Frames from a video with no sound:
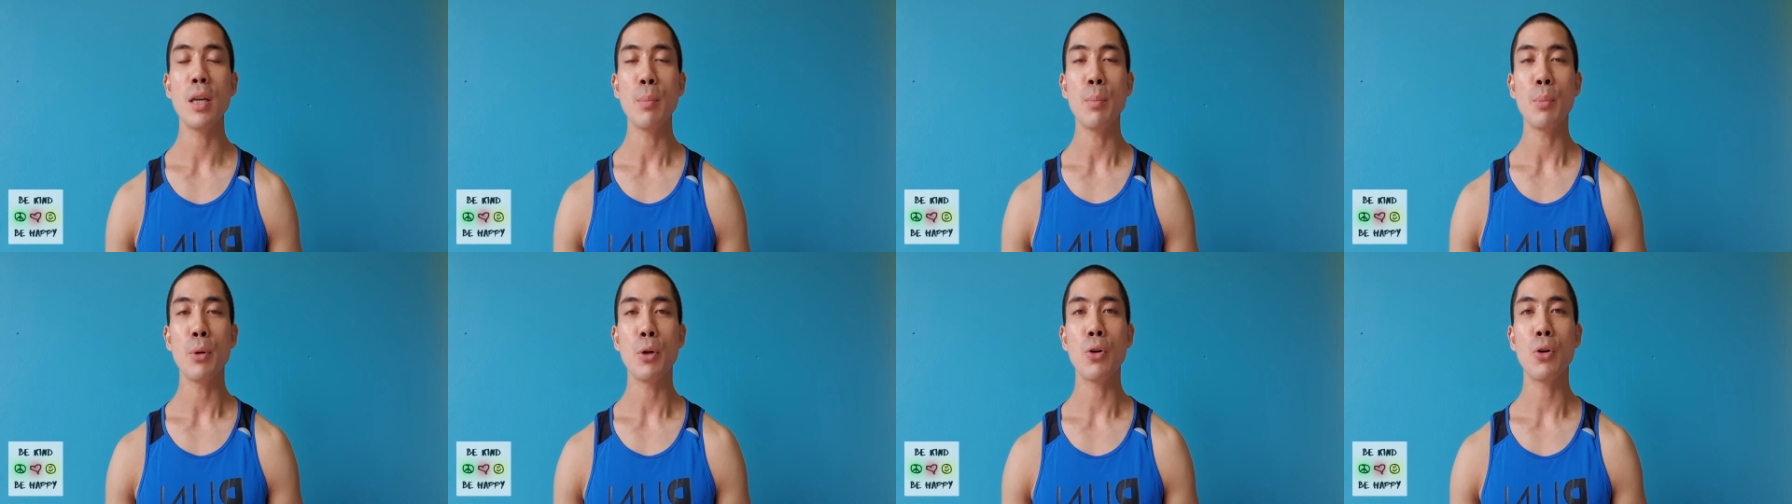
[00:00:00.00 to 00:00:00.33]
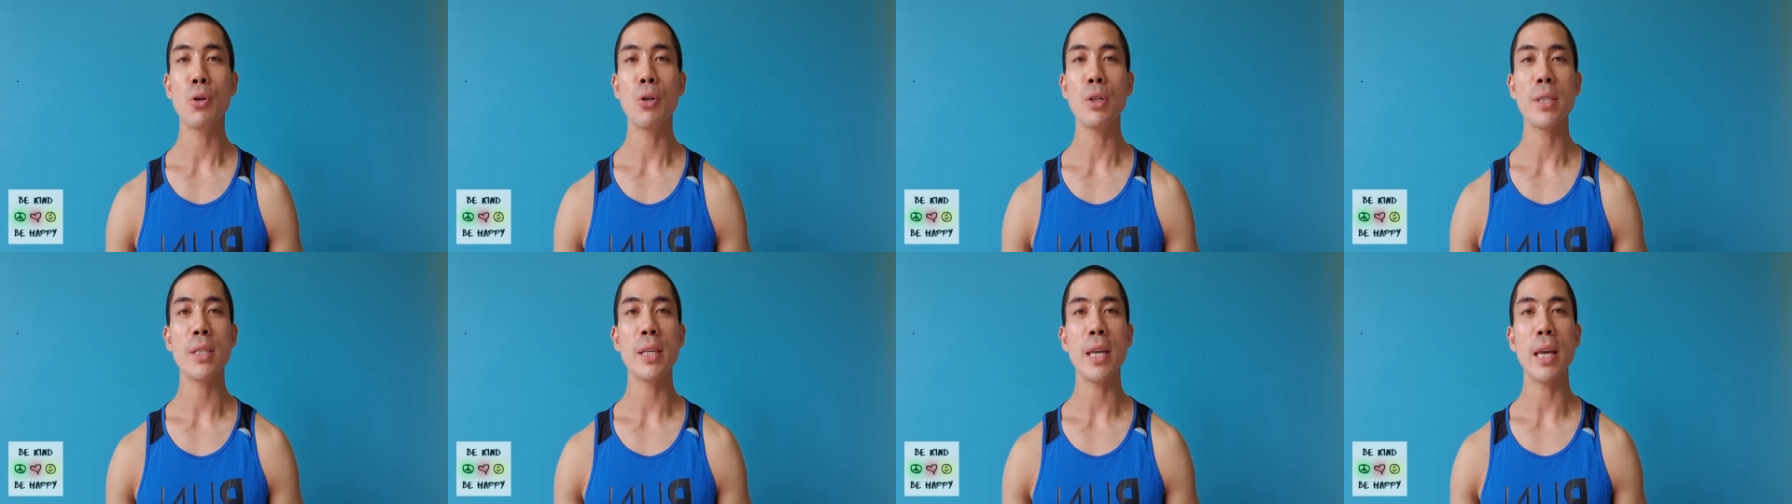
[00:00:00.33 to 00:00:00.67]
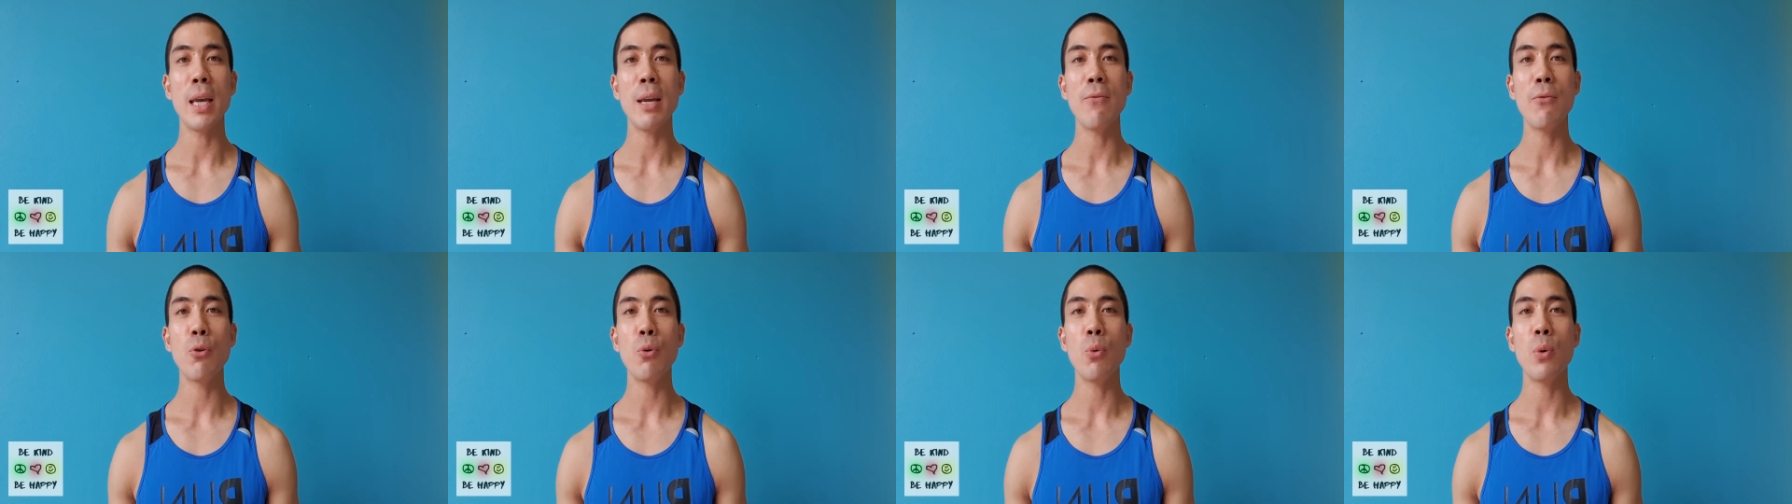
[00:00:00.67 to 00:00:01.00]
because
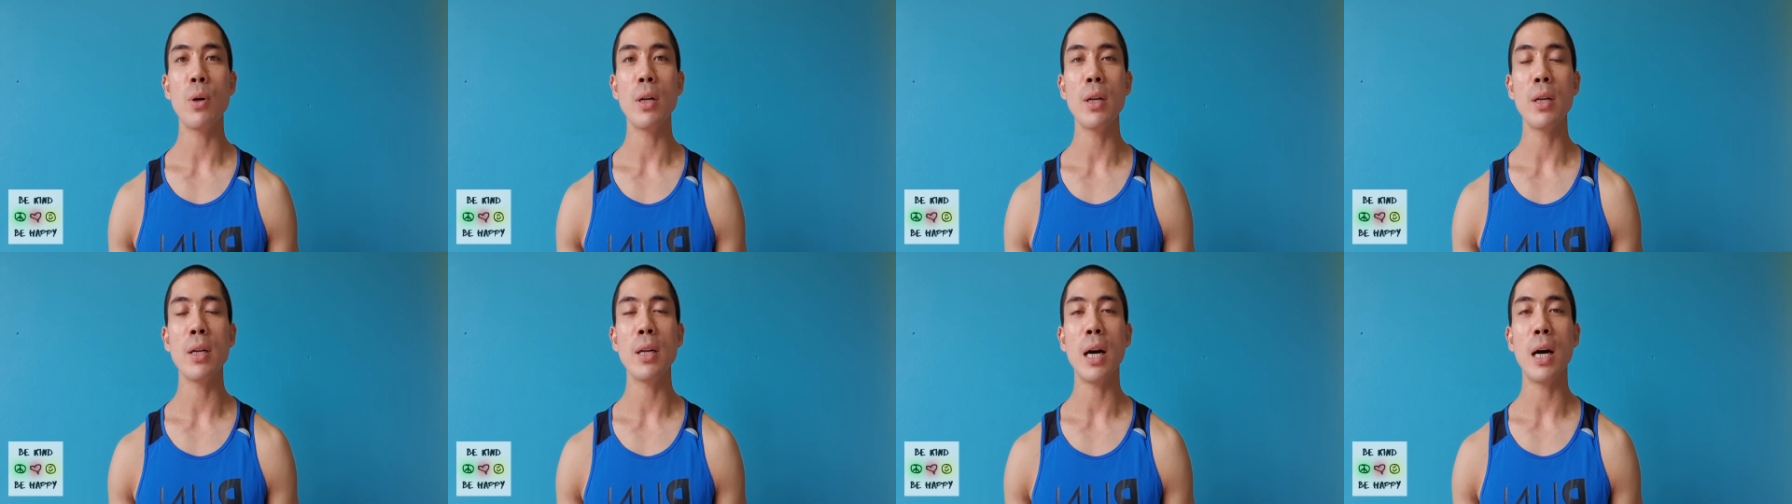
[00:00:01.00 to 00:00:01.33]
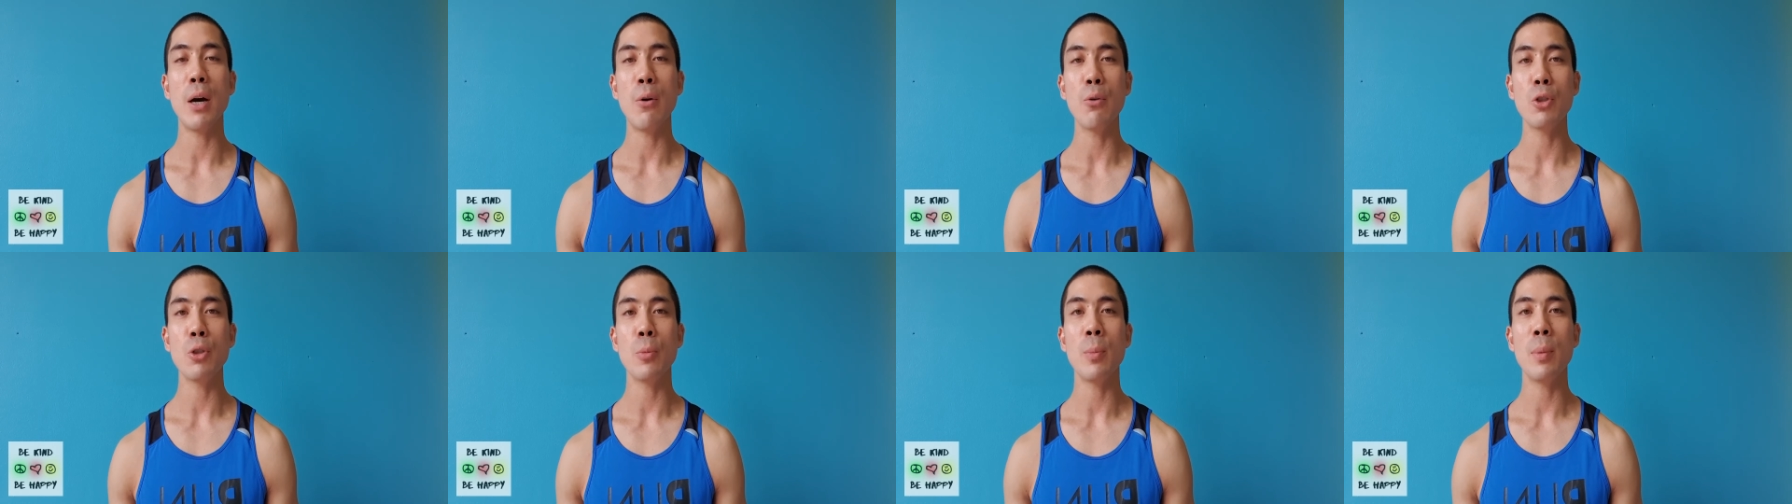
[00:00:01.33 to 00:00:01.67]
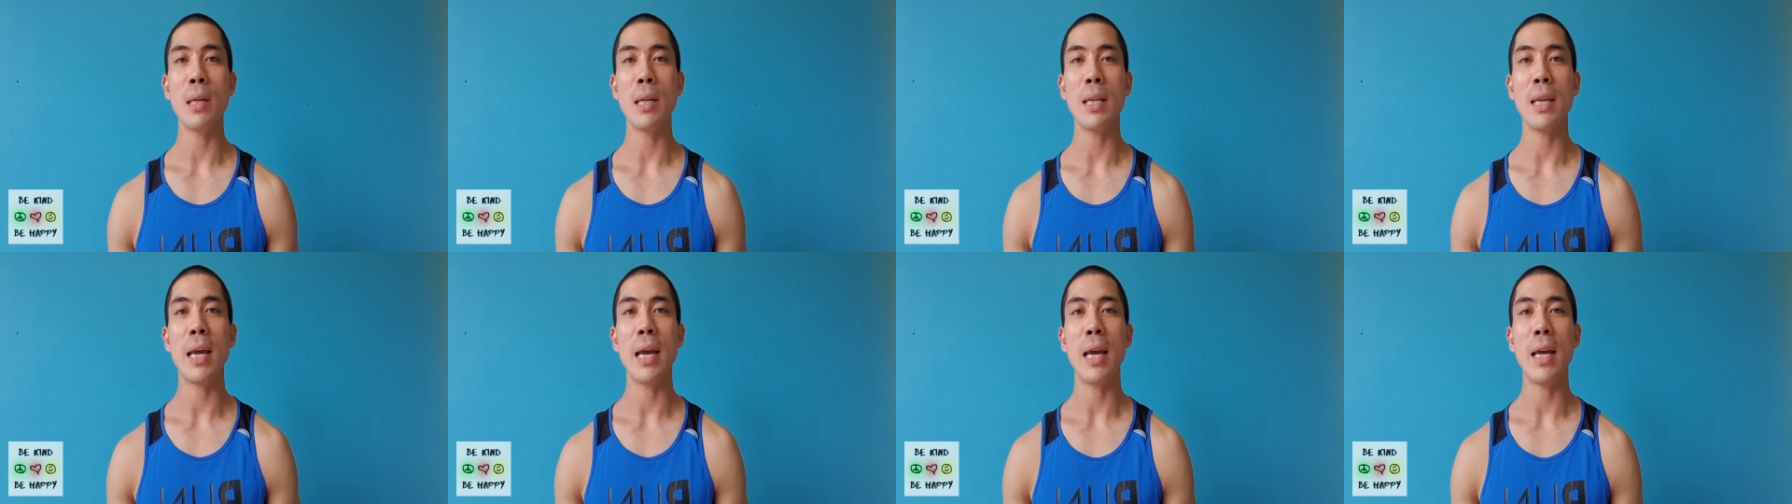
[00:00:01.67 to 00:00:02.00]
everyone
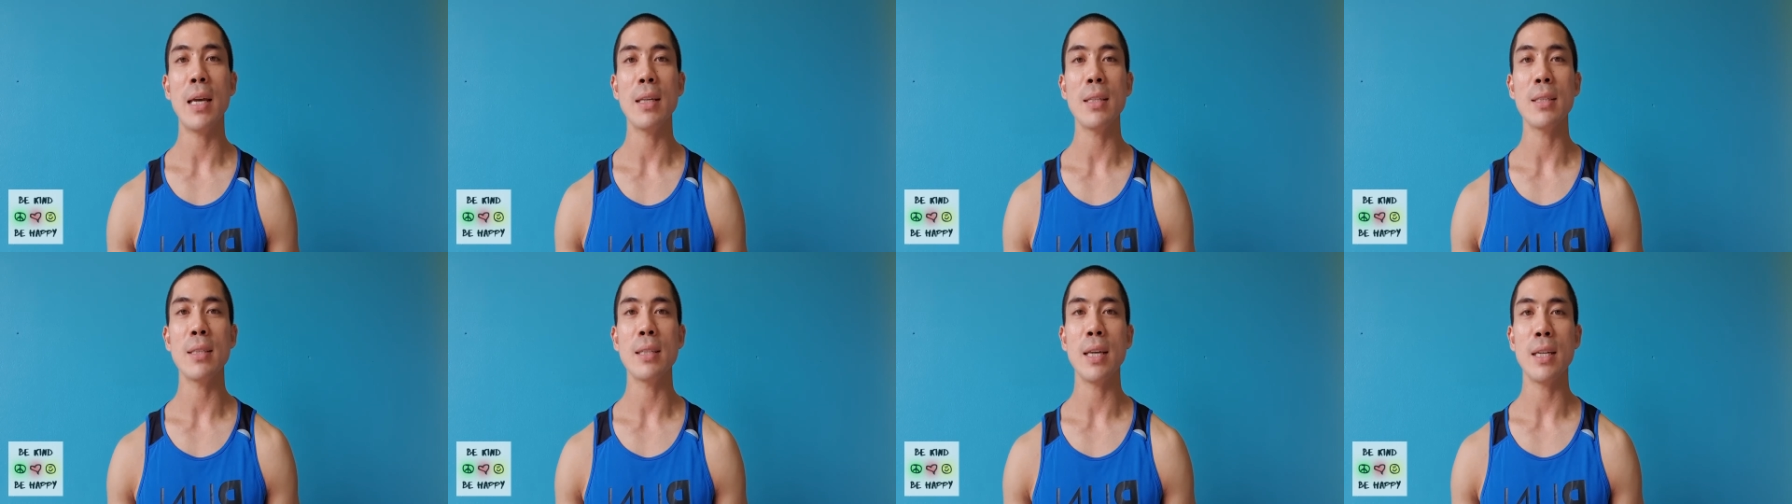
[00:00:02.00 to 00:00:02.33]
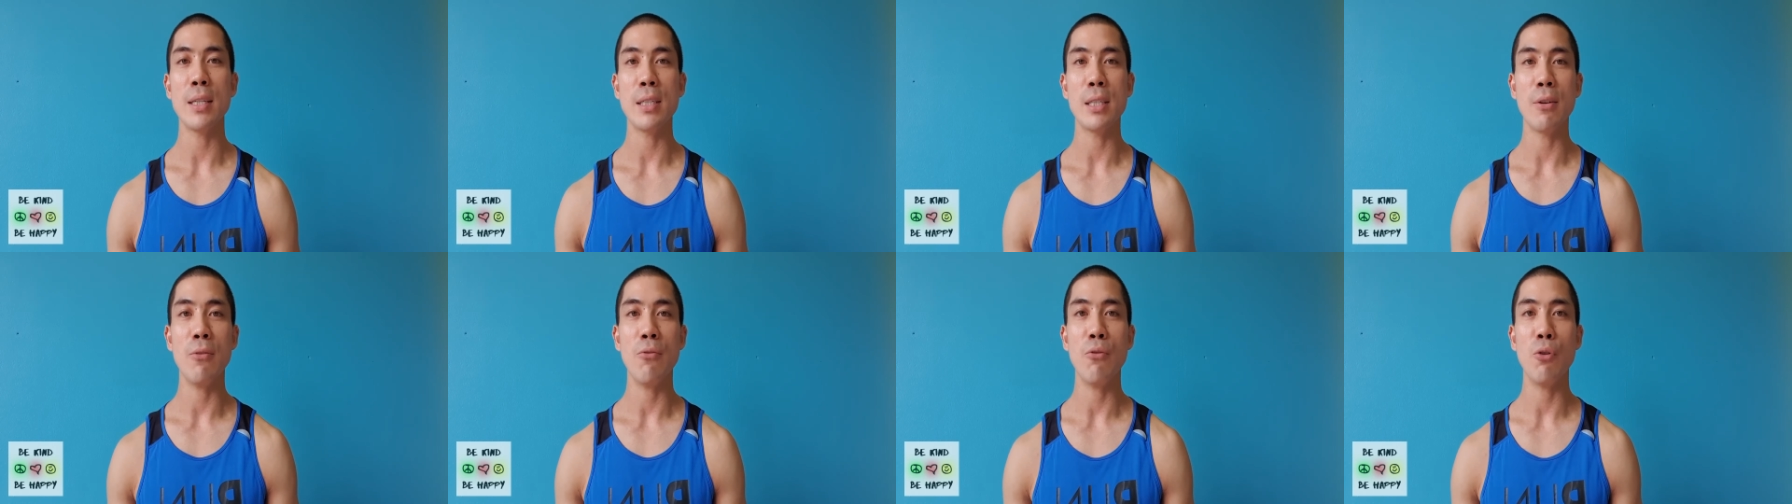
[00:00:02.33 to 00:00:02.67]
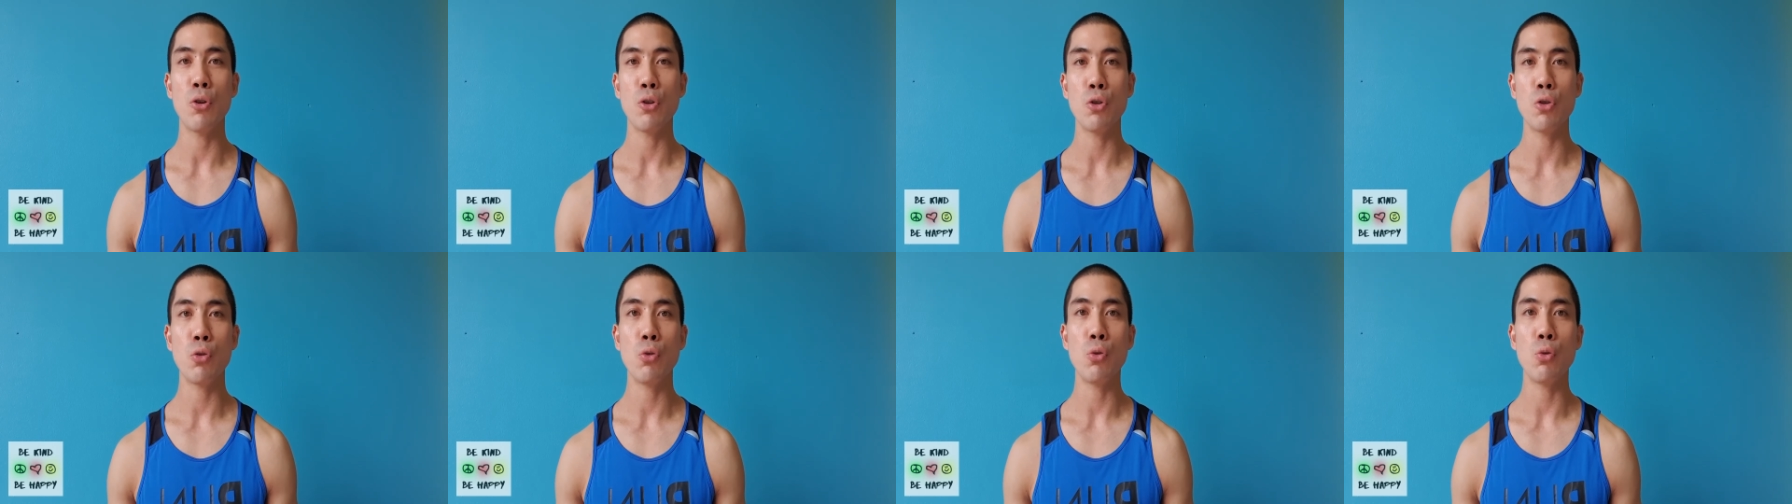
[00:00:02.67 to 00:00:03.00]
ultimately has a
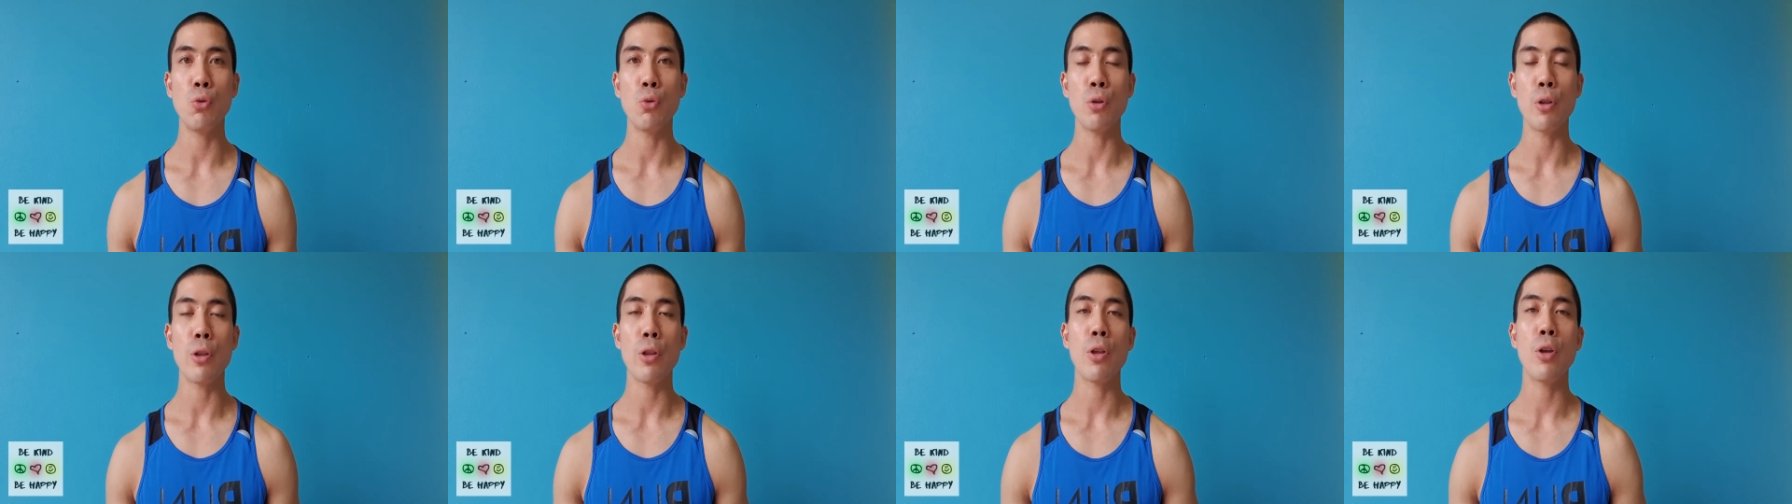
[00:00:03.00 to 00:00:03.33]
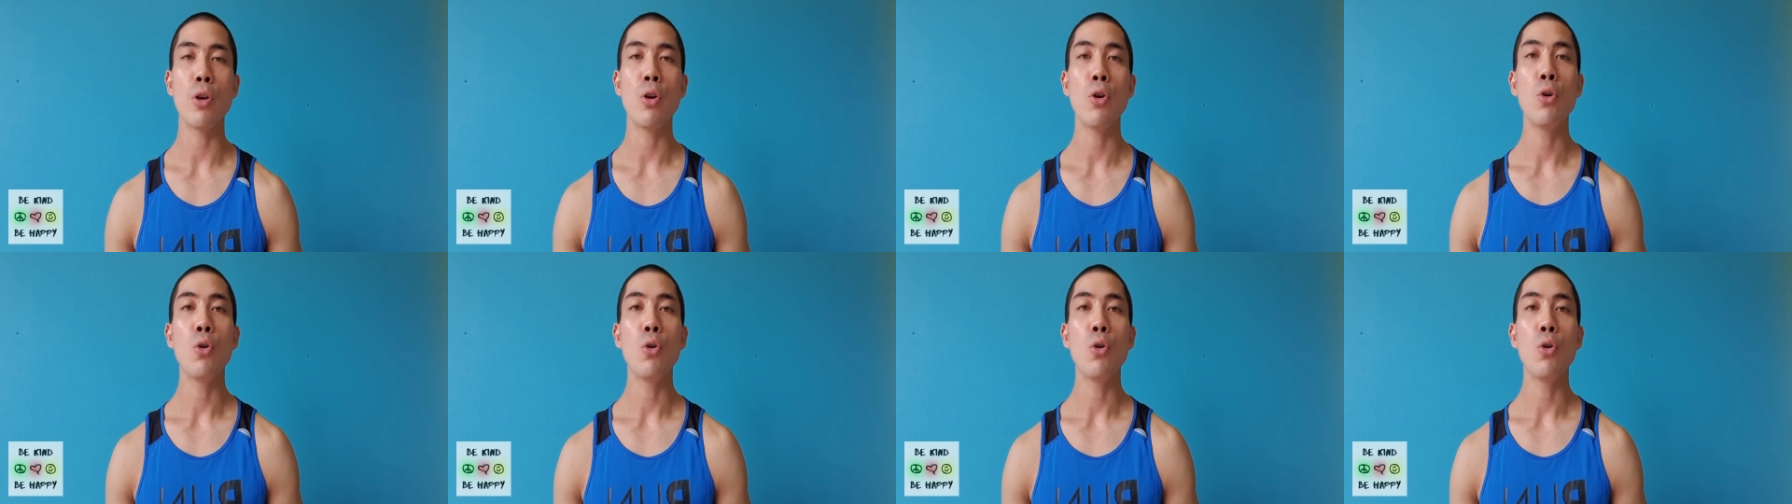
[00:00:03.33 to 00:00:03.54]
different truth.